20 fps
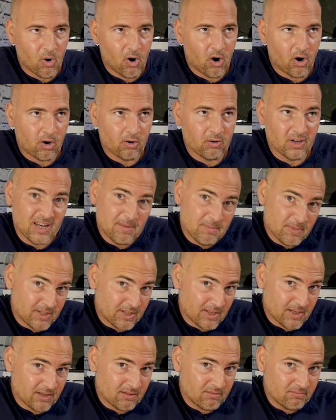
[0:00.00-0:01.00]
are
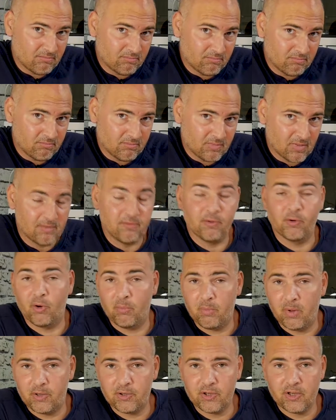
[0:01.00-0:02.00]
limited, if you're on a
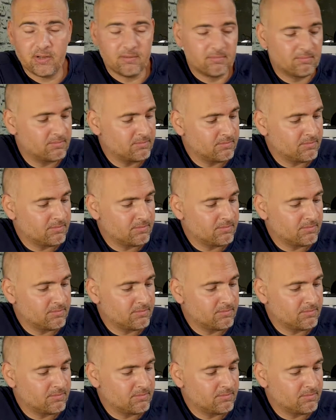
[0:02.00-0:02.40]
budget,